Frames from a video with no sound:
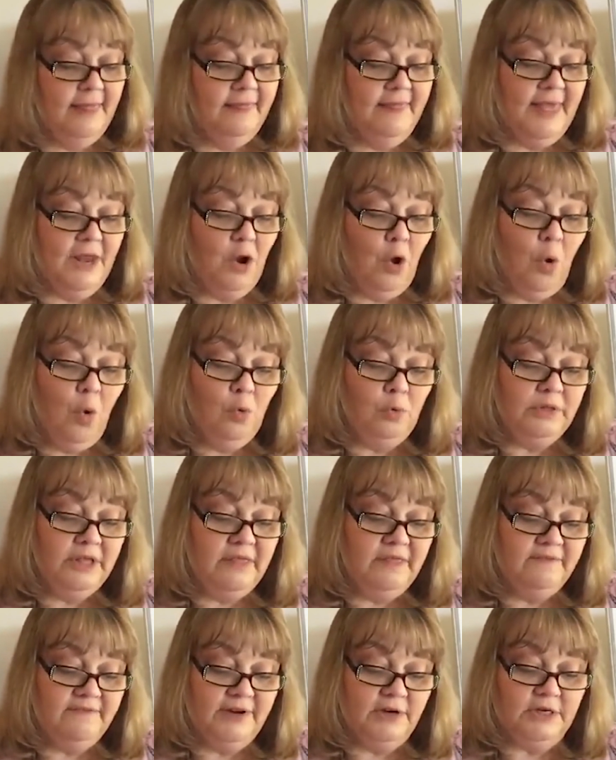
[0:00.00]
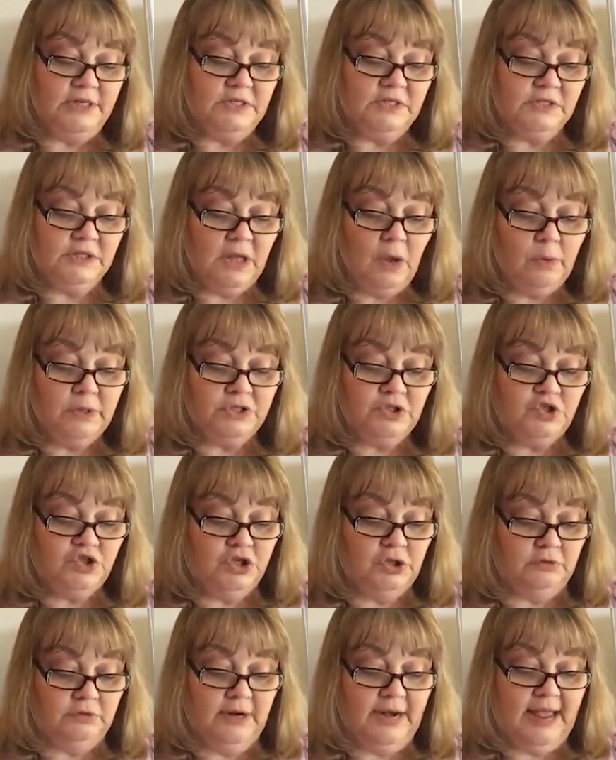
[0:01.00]
then only the very slowest
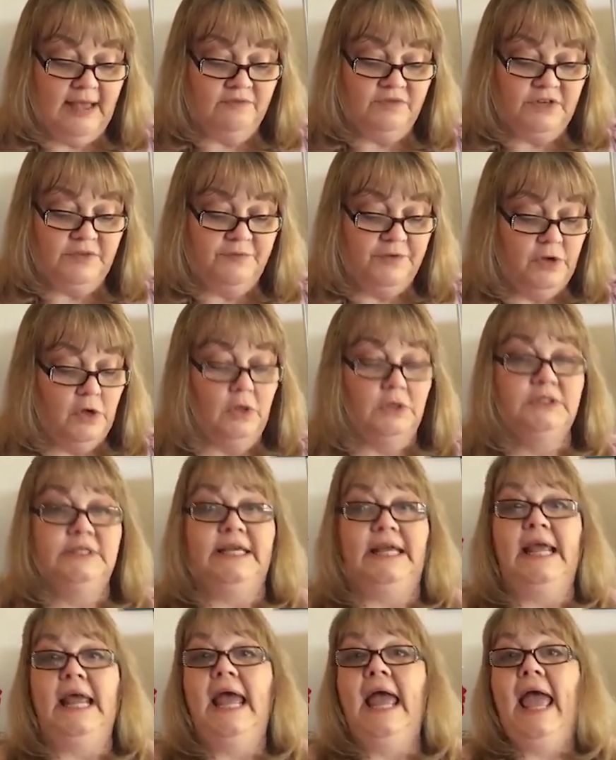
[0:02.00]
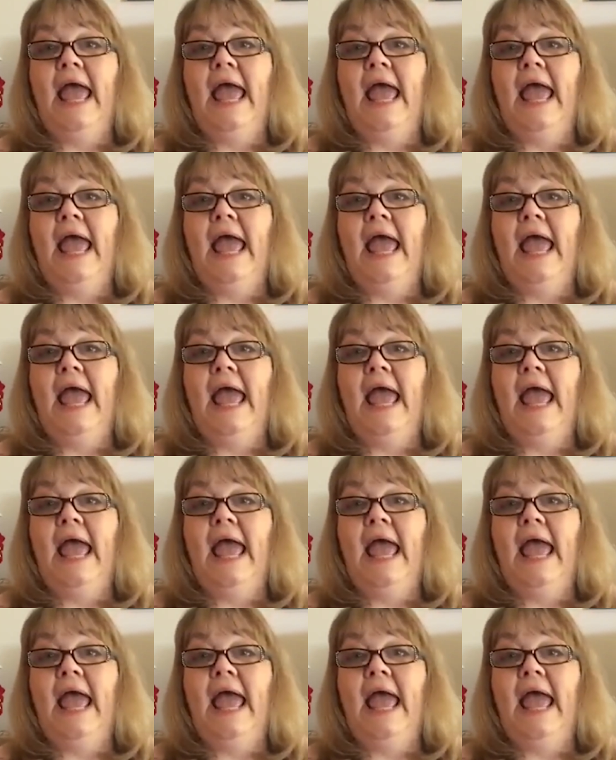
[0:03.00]
children have difficulty.